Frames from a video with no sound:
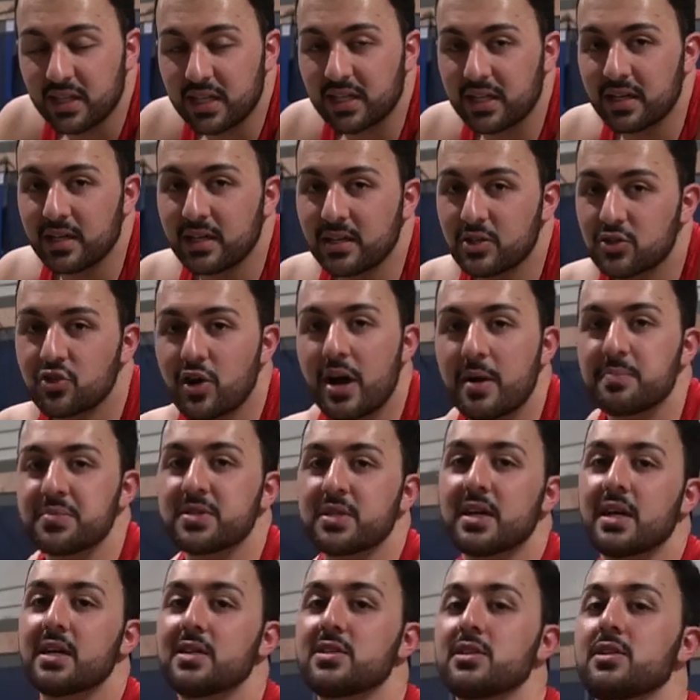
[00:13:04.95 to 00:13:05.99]
like a drop
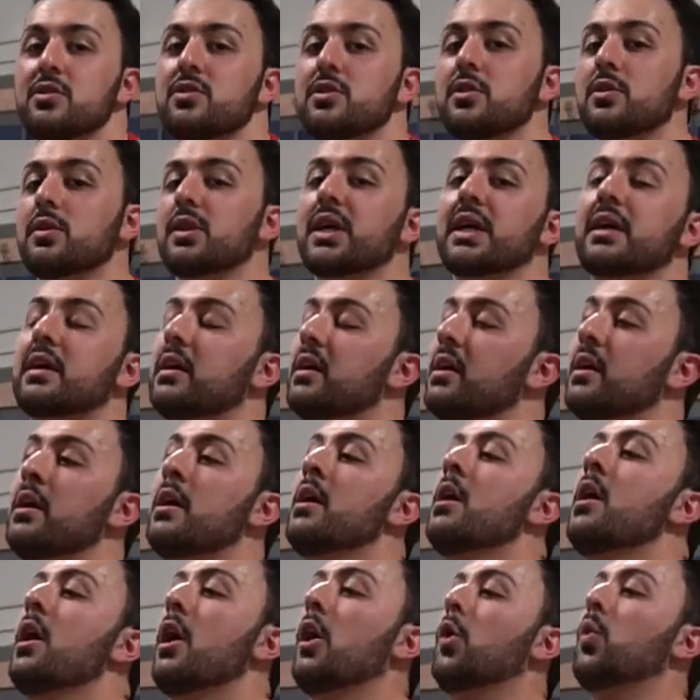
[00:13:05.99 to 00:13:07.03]
set. So you do like
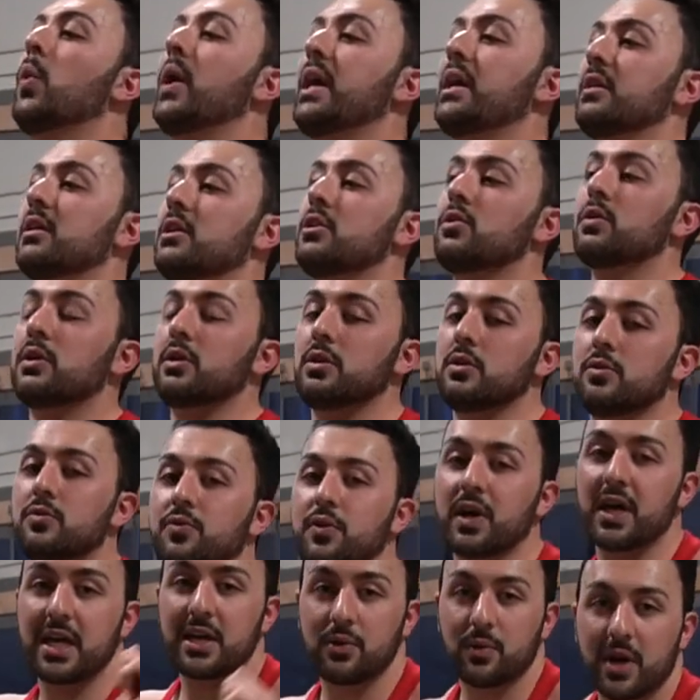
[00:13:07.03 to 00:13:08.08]
a weight that you can do
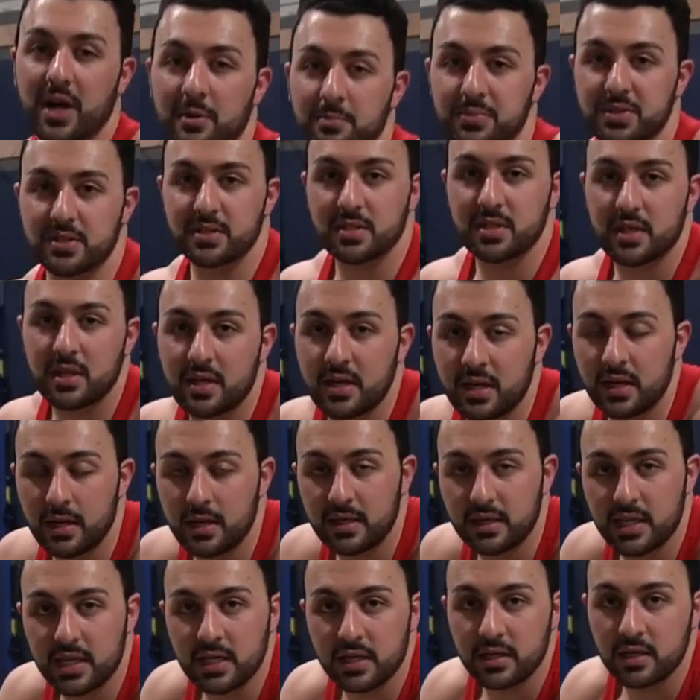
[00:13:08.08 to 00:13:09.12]
for eight reps
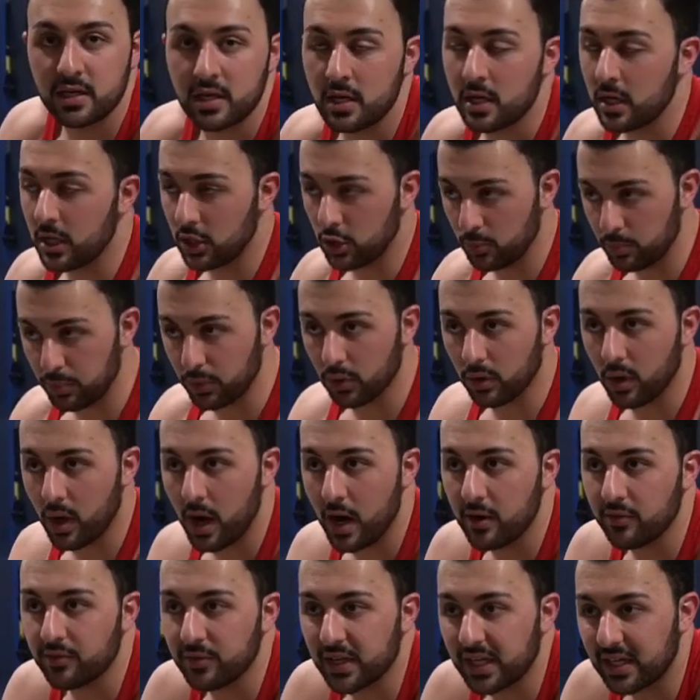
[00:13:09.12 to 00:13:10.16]
and then you pull
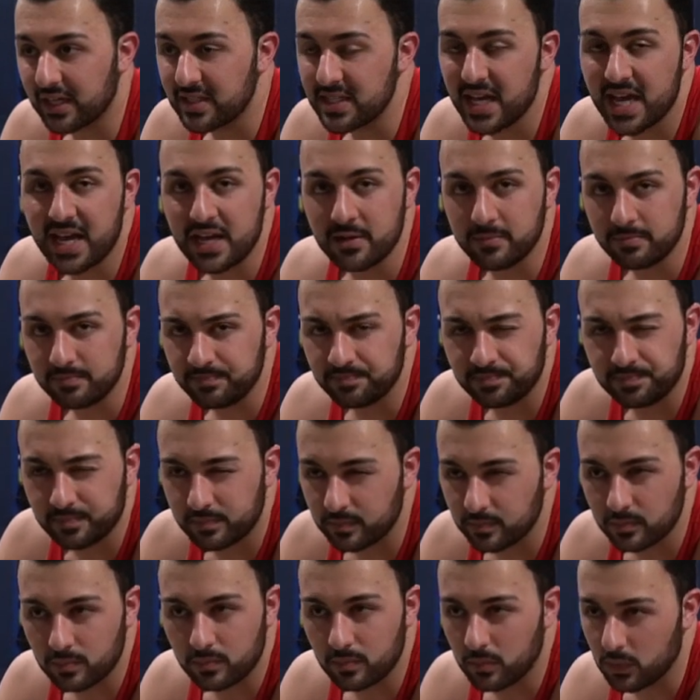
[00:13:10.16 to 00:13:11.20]
off like a 10
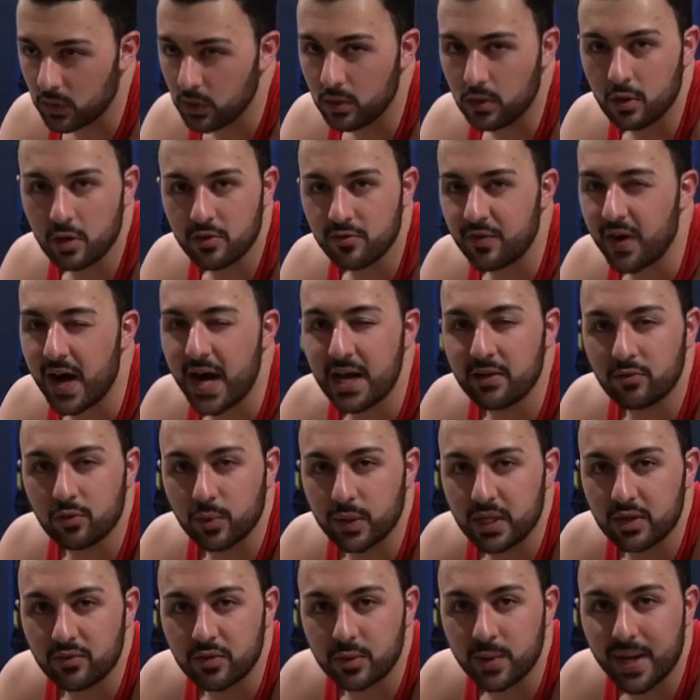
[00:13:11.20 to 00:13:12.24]
or a five or
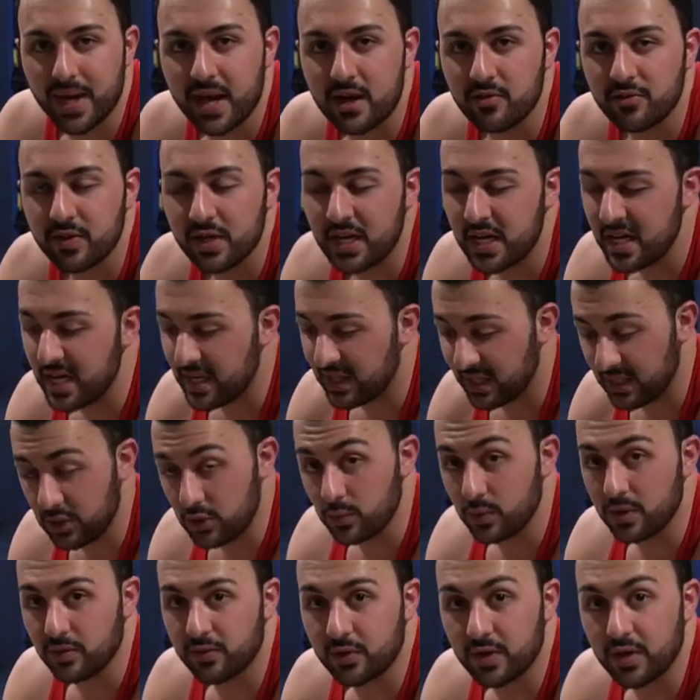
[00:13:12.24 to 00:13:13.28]
whatever you have, then
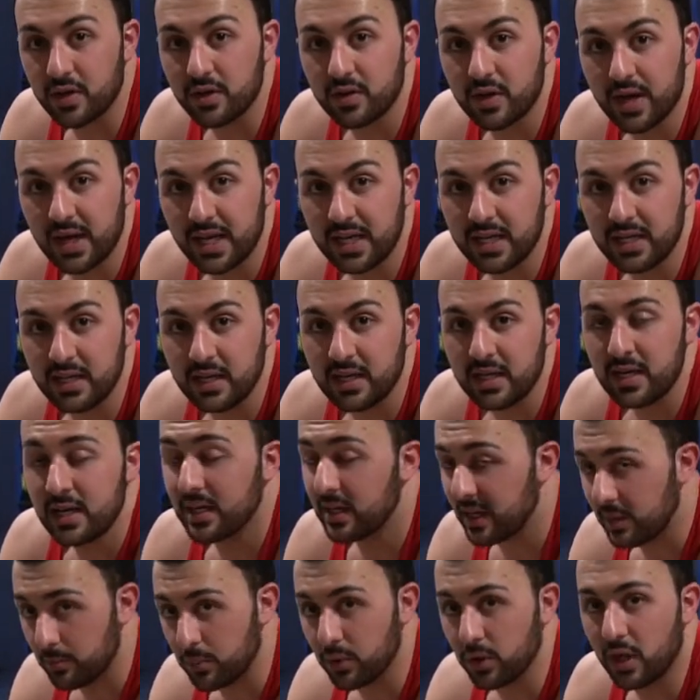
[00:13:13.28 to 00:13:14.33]
do it for another
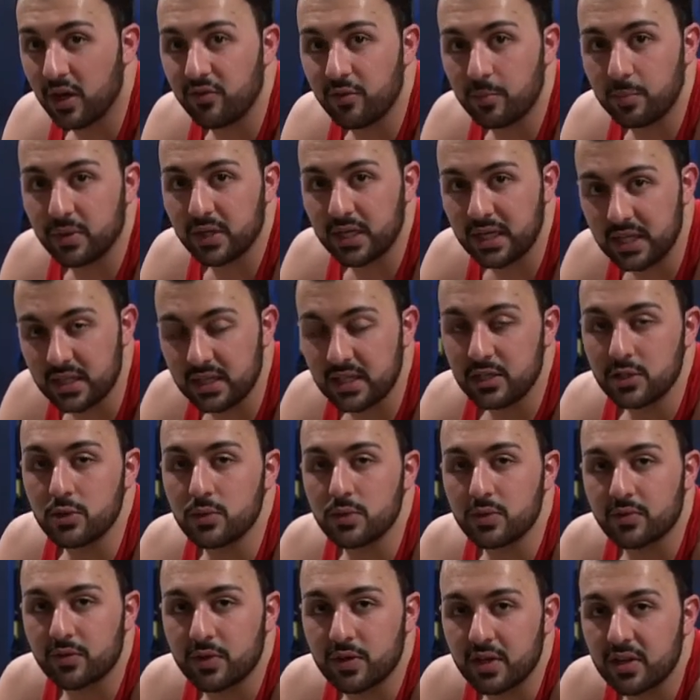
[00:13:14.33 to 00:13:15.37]
eight, then pull off a plate and then do
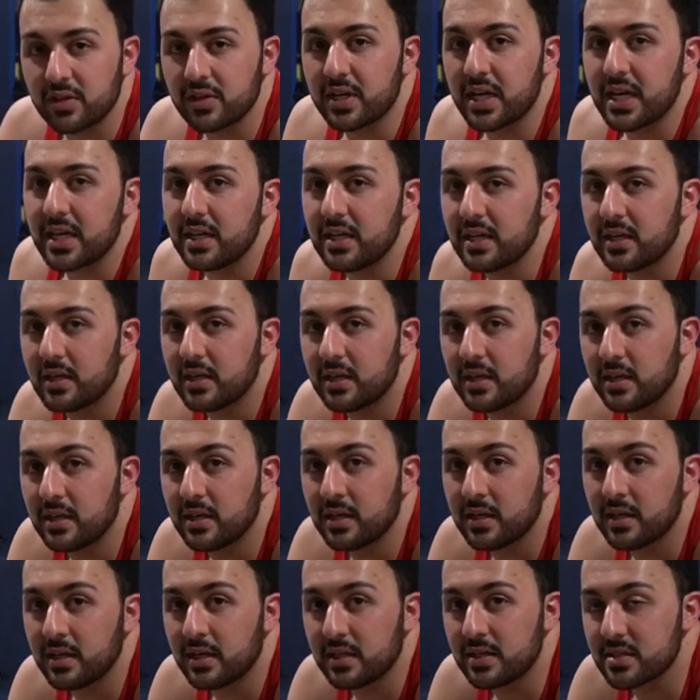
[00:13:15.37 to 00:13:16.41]
it for another eight.
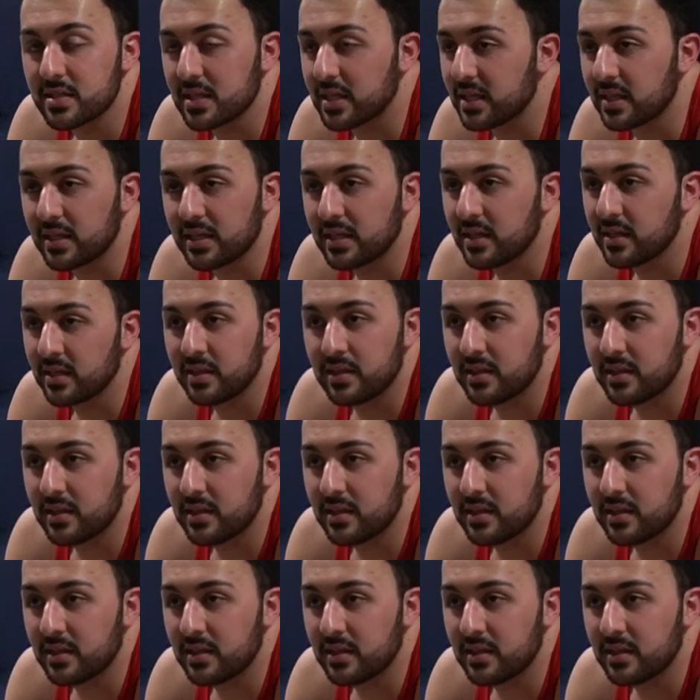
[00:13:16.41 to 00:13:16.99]
It's like